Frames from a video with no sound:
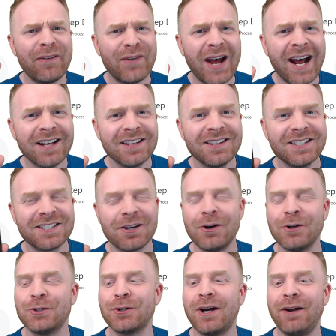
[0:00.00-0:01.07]
I've had this
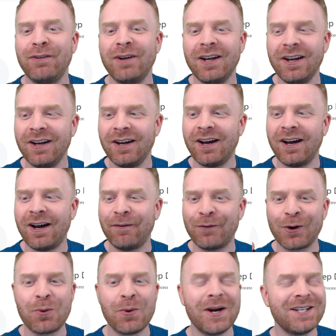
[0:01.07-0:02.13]
hard drive uh,
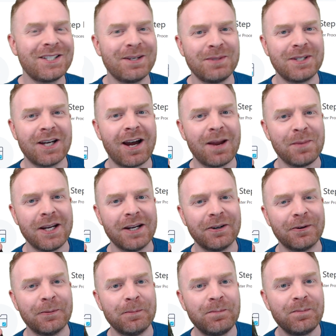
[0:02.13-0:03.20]
for quite some time
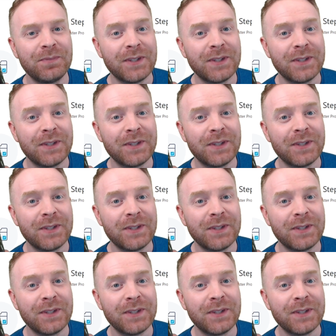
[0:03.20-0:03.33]
here.